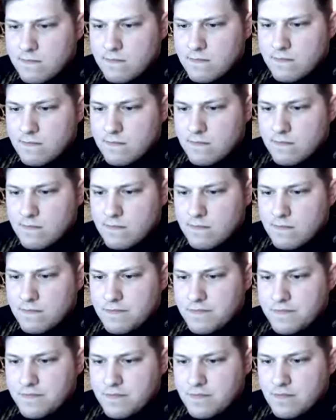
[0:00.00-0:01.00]

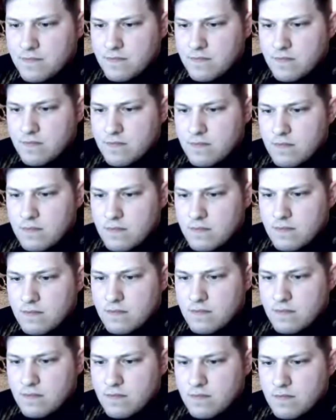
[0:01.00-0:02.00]

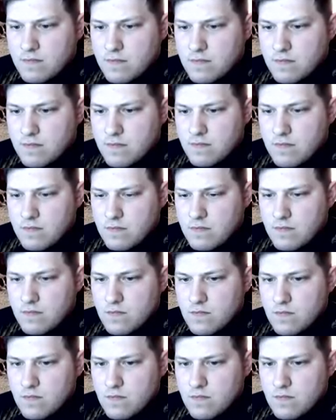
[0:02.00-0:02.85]
No one is speaking in this clip.